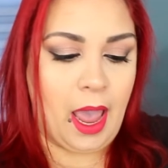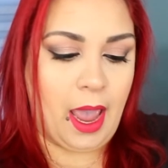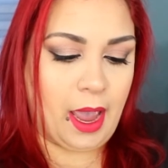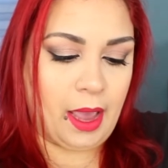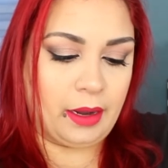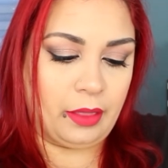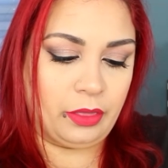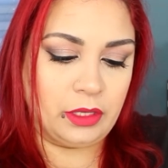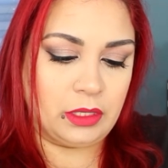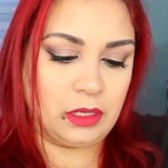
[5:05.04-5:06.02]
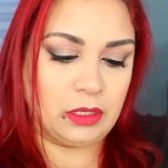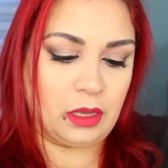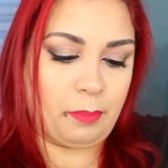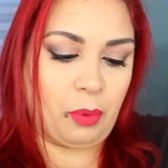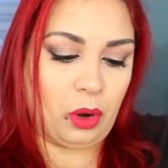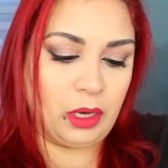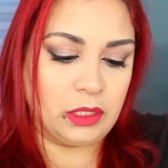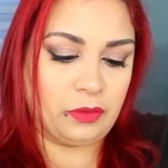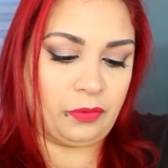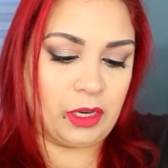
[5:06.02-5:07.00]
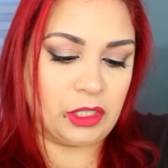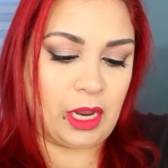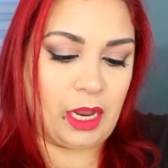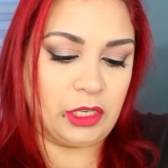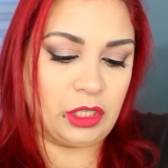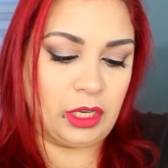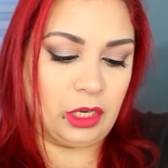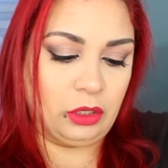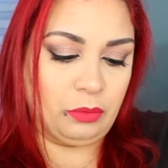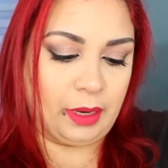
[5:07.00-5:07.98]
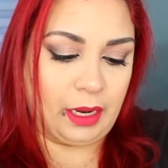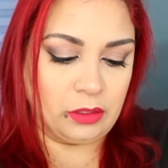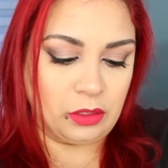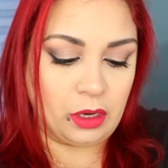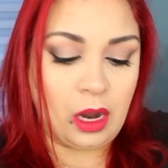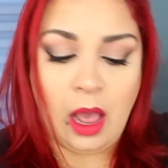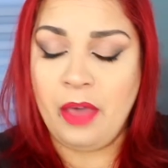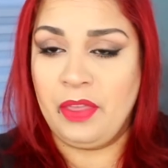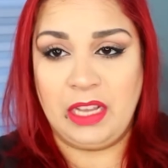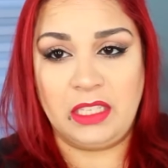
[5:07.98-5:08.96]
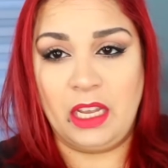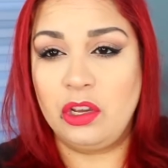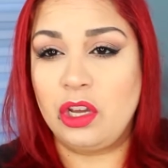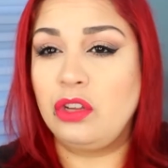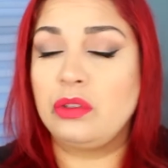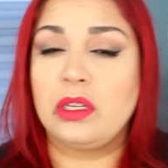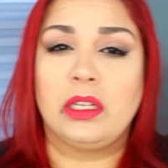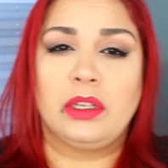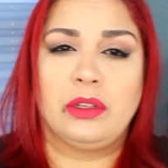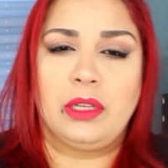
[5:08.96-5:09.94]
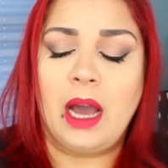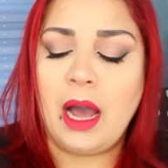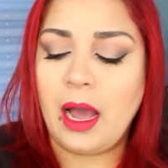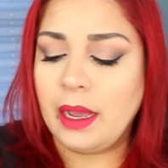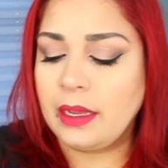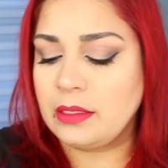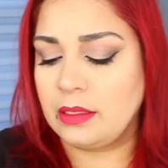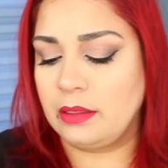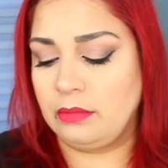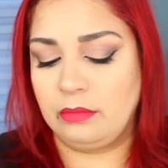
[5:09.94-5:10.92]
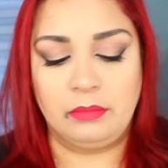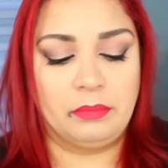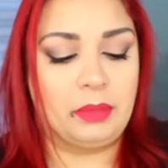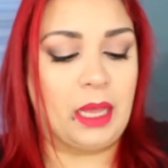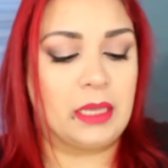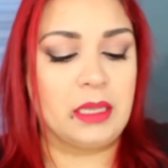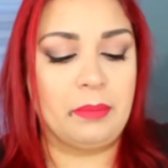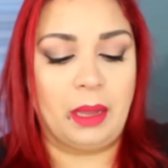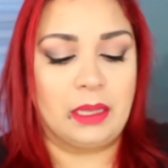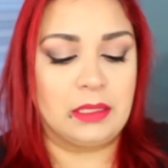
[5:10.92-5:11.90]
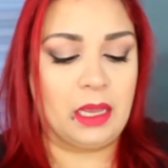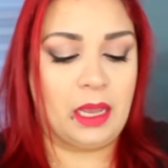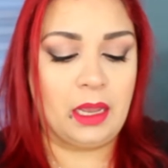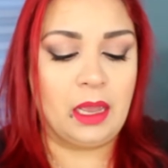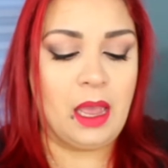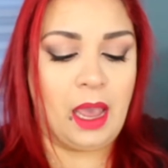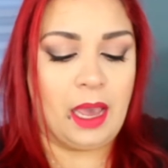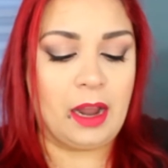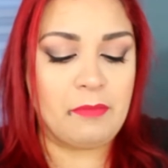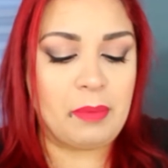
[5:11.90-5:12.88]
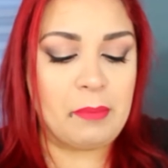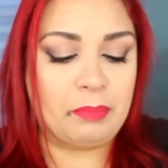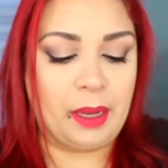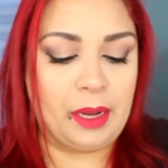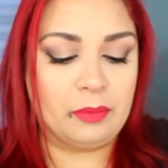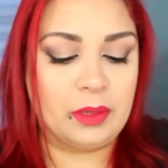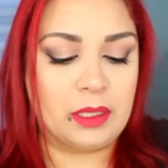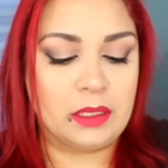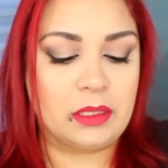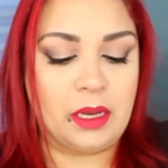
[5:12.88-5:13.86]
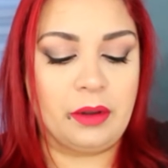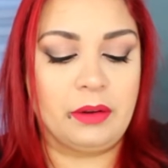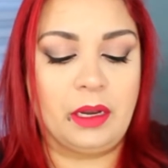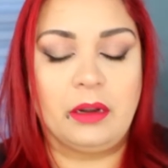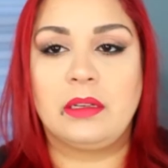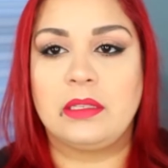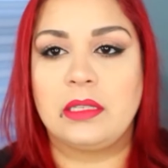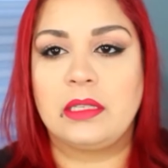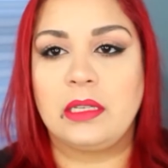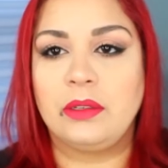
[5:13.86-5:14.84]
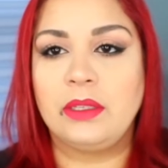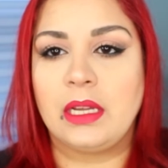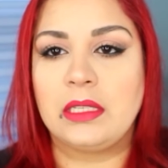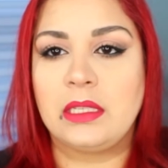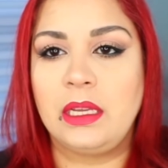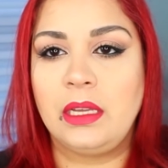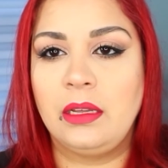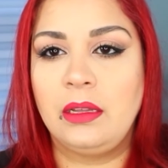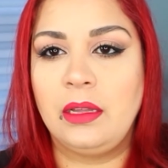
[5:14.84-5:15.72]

And this is a poreless finish HD Illuminizer. They say you could use it under the eyes and blase blase. And I've been playing with this here and there because it's a little dusty.